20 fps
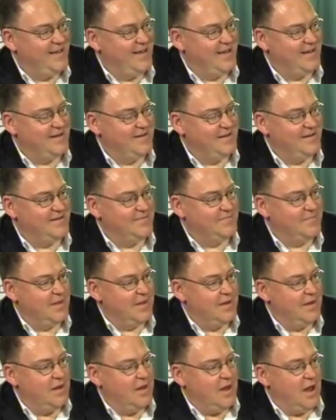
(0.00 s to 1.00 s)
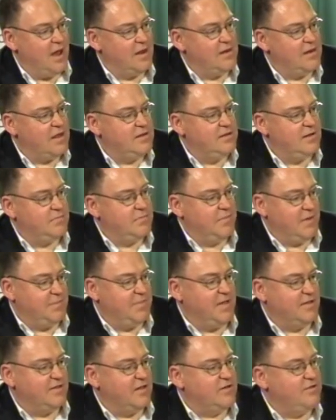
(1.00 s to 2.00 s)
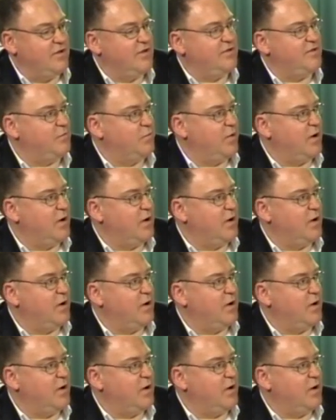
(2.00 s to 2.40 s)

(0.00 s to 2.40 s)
Indeed. And it may be a situation